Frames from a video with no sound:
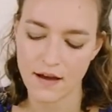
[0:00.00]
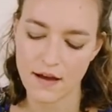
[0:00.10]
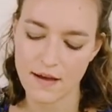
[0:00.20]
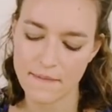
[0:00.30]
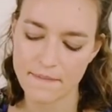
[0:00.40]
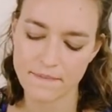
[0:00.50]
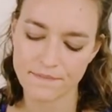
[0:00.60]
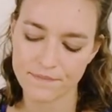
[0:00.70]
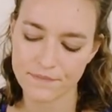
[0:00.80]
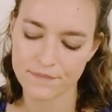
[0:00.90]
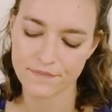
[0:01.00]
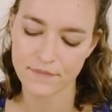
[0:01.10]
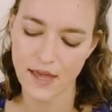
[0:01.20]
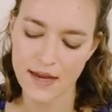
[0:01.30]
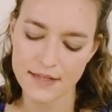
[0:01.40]

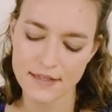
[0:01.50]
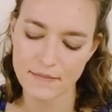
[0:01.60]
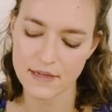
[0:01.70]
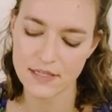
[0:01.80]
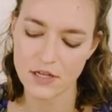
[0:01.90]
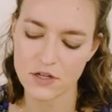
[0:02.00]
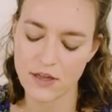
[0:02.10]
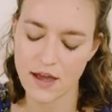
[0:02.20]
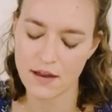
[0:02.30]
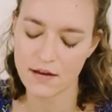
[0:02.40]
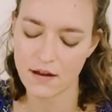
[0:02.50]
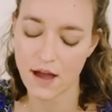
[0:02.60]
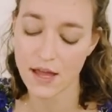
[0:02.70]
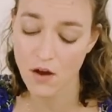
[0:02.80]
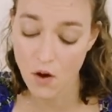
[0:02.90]
And it's the message that
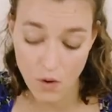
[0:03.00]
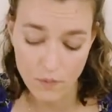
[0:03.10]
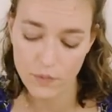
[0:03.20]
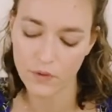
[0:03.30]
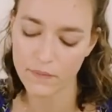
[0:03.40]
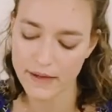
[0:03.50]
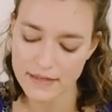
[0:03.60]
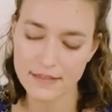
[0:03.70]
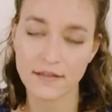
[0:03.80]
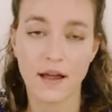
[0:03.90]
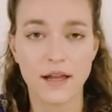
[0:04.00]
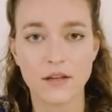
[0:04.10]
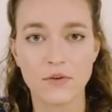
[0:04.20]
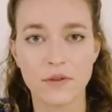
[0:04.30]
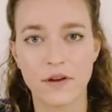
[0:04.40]
I hope will best align
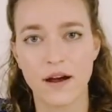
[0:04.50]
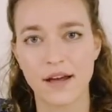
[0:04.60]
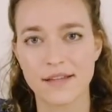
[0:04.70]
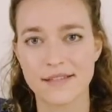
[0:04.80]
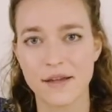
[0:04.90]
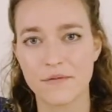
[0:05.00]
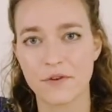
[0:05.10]
you with your highest self,